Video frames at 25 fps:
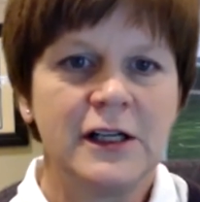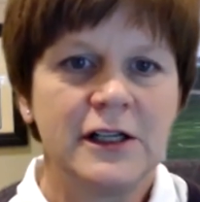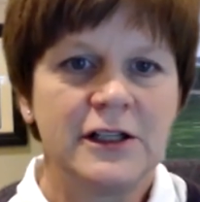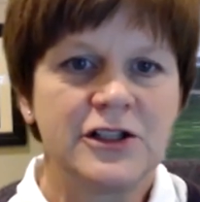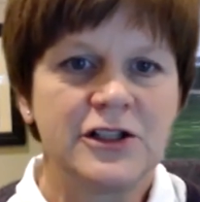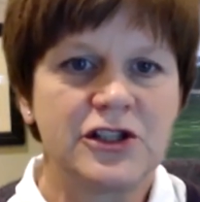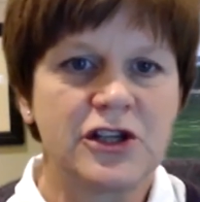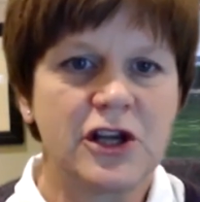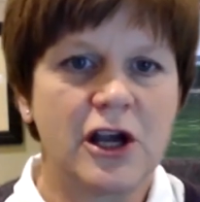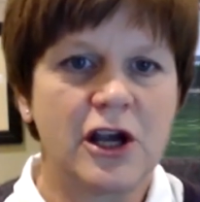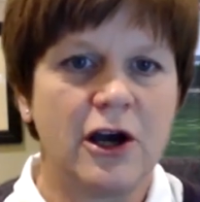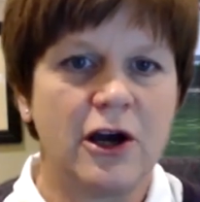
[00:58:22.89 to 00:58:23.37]

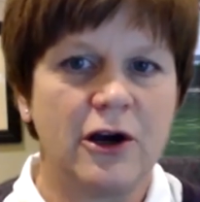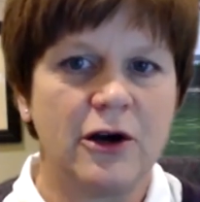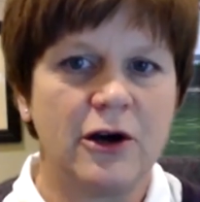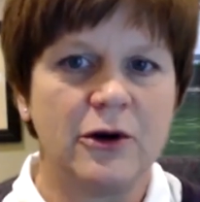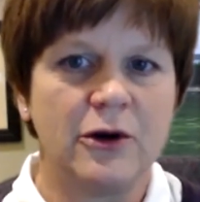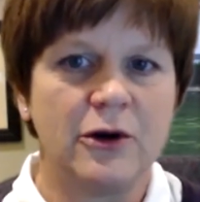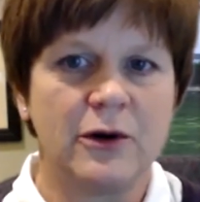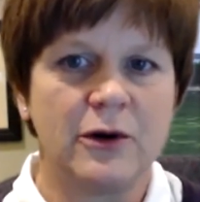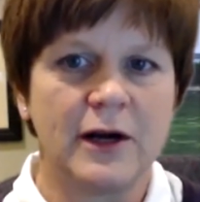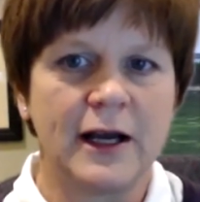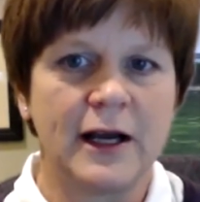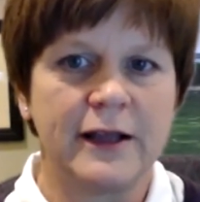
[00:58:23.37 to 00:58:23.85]

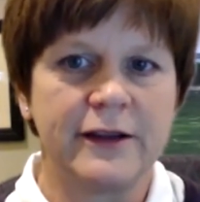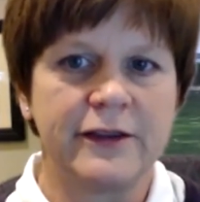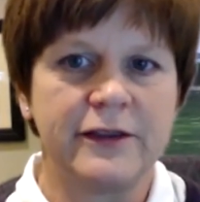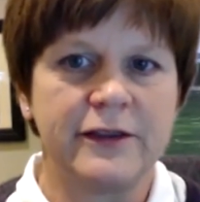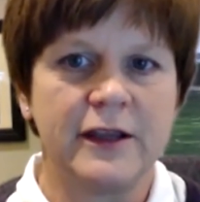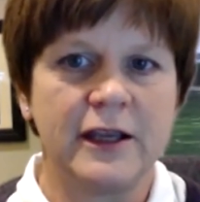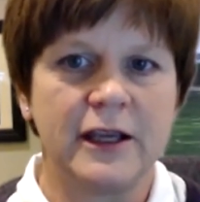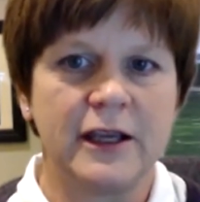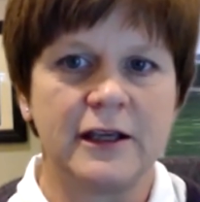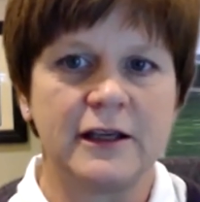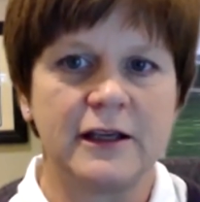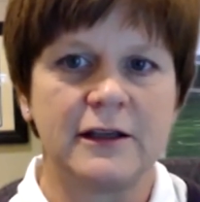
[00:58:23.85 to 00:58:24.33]
So I
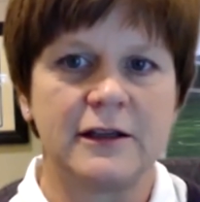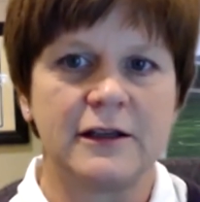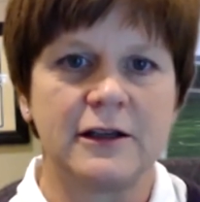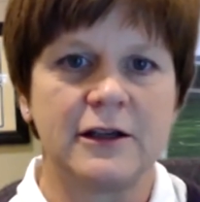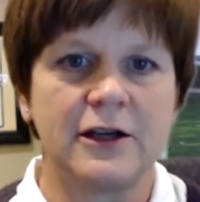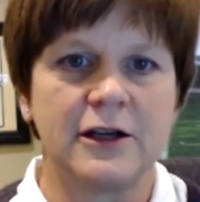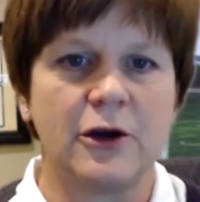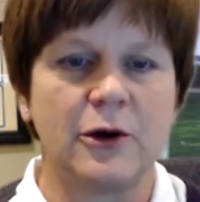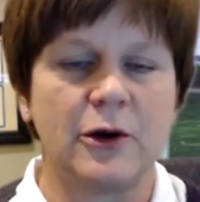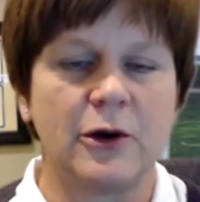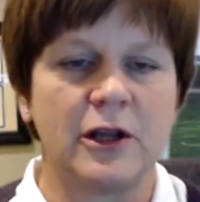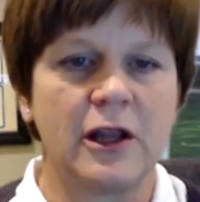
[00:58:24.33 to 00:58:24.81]
think,
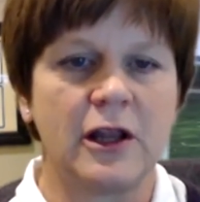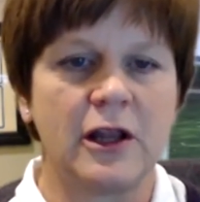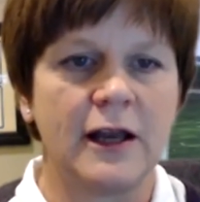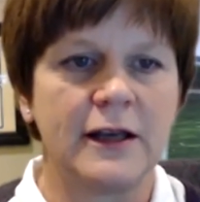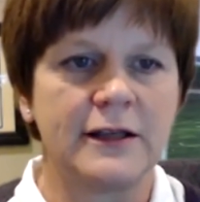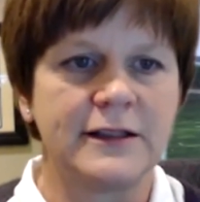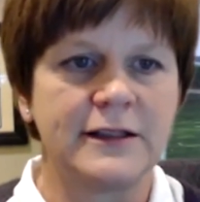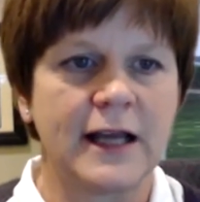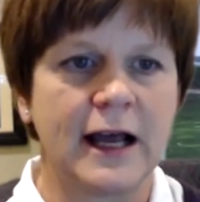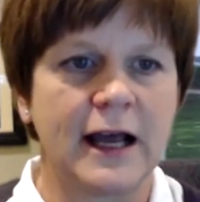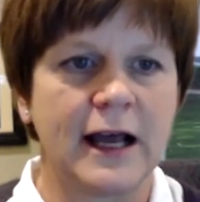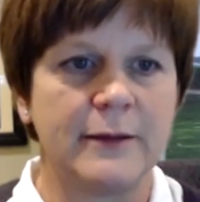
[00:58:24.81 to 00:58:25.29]
a lot
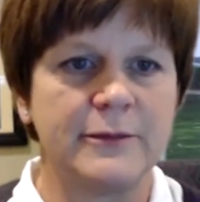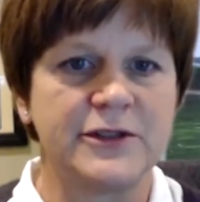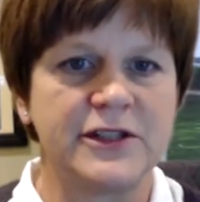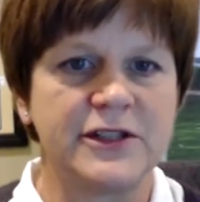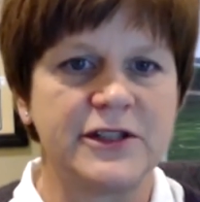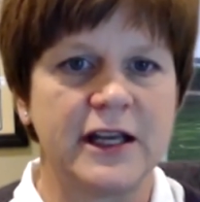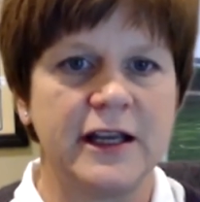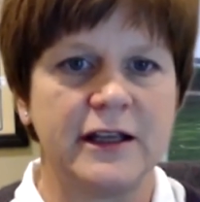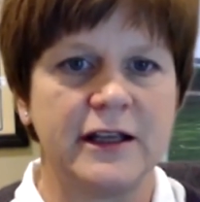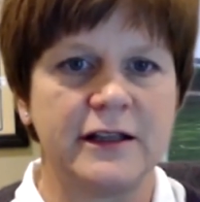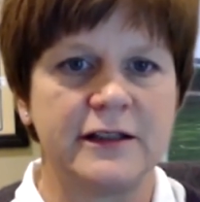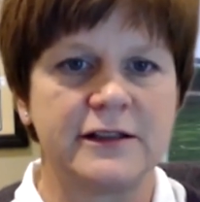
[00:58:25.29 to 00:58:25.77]
of
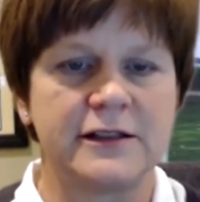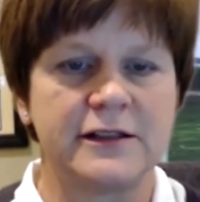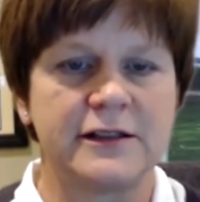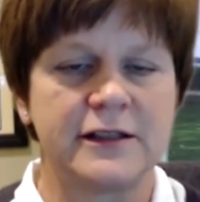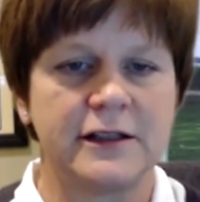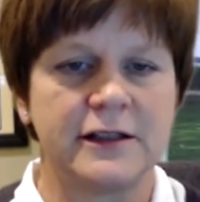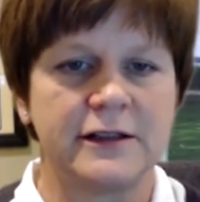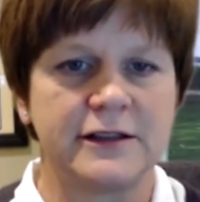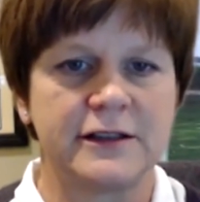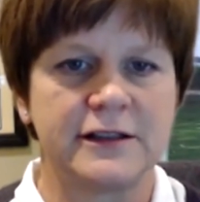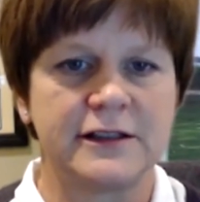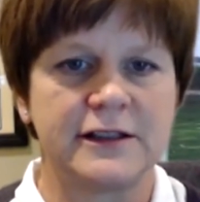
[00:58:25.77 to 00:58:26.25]
times
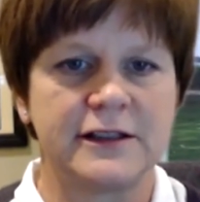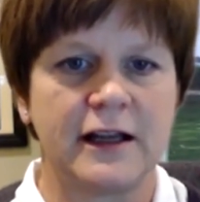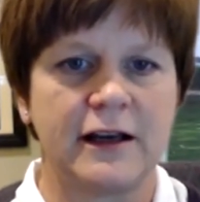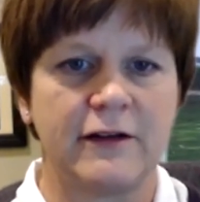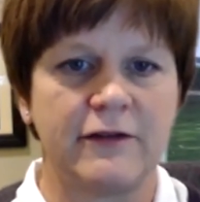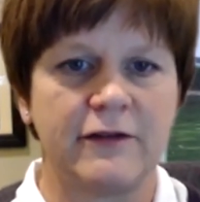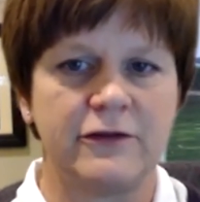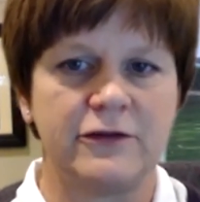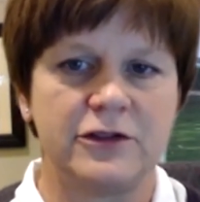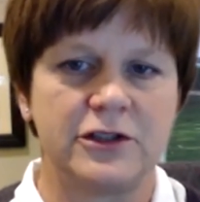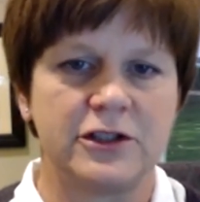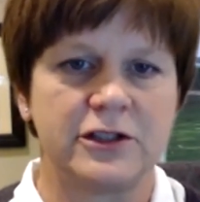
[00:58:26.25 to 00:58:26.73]
it's,
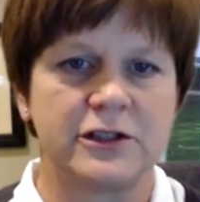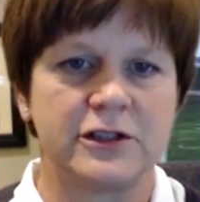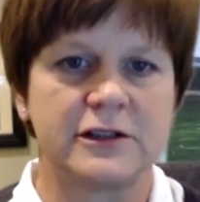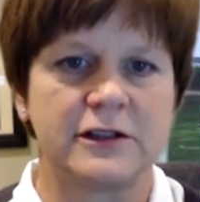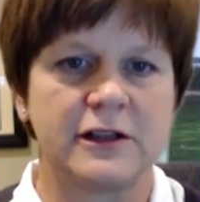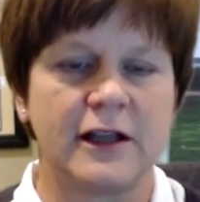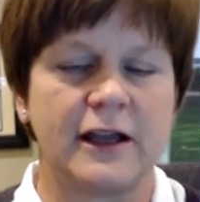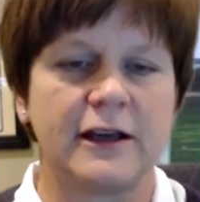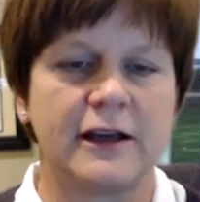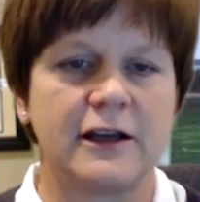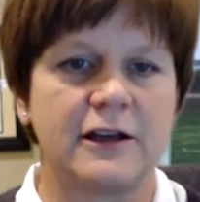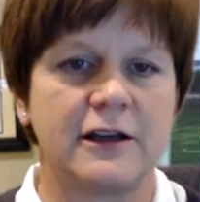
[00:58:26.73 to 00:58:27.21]
instead of
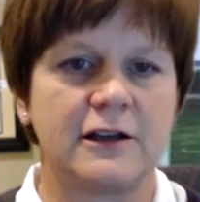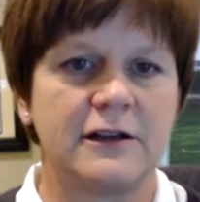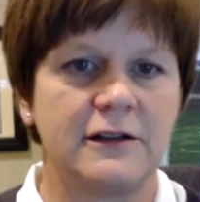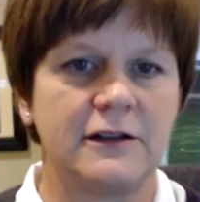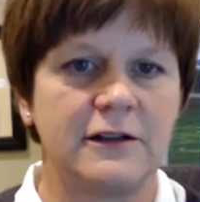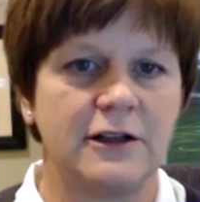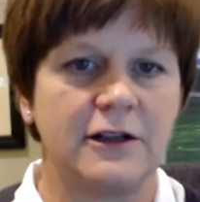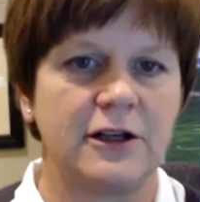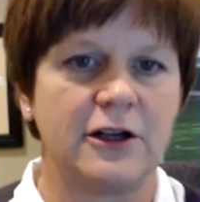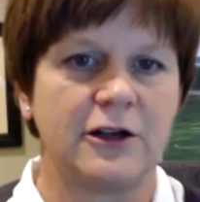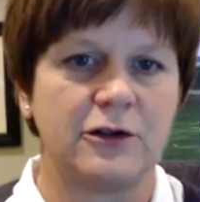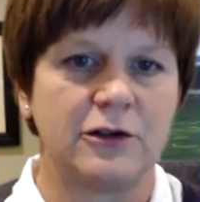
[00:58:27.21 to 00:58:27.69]
just like,
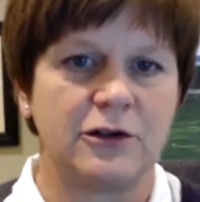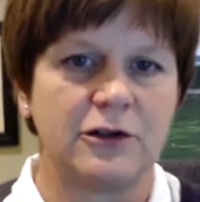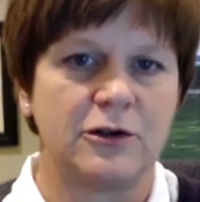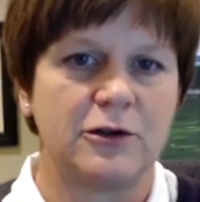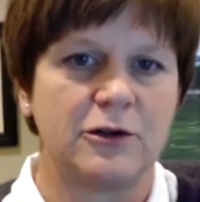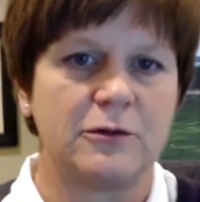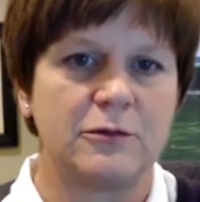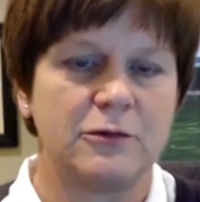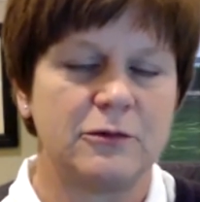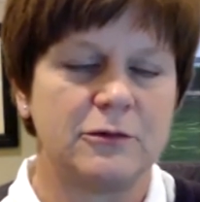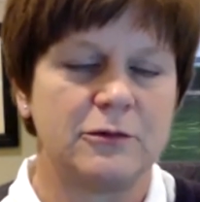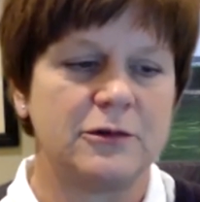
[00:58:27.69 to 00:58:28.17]

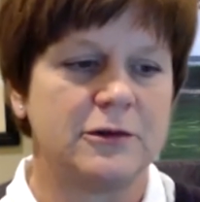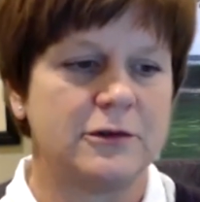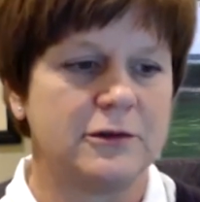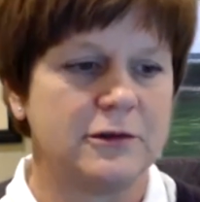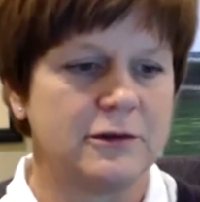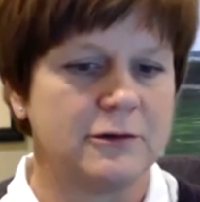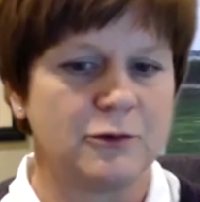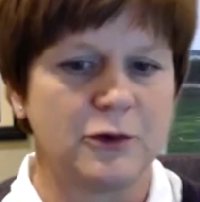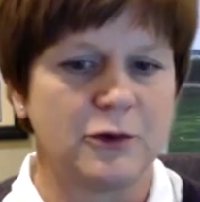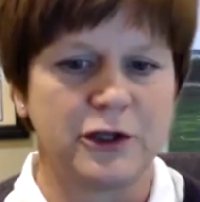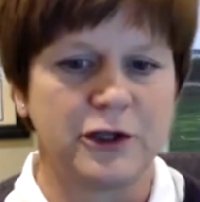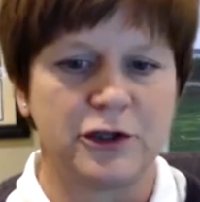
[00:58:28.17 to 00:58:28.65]
you're
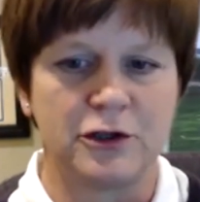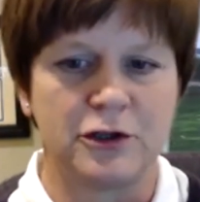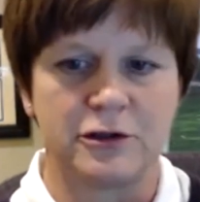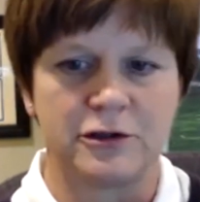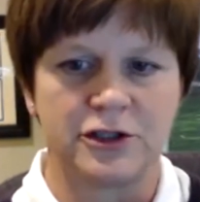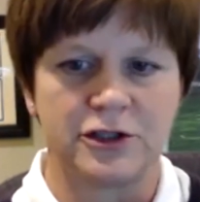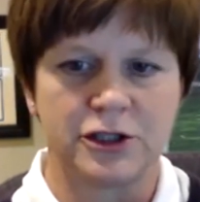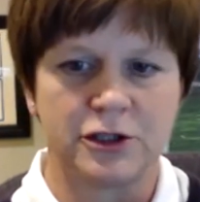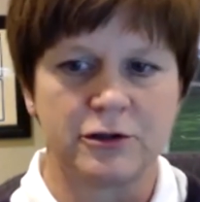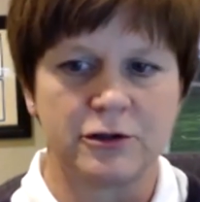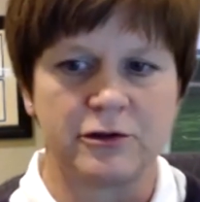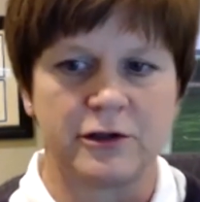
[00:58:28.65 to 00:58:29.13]
with your
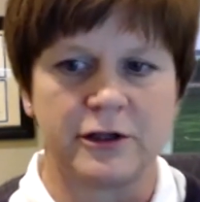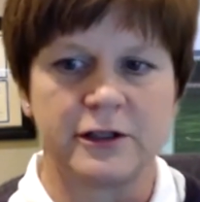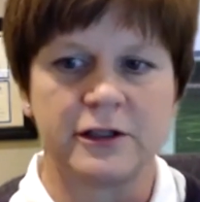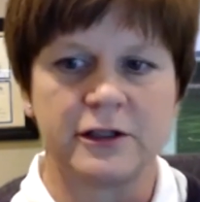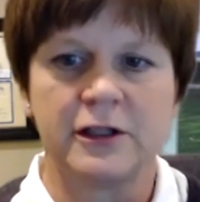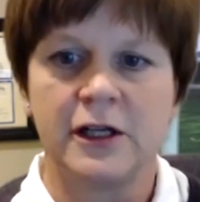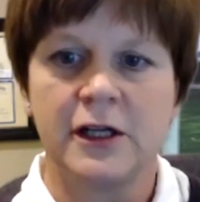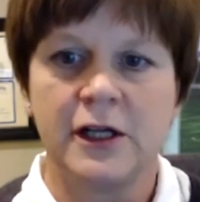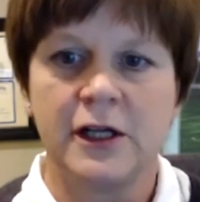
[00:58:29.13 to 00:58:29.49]
children,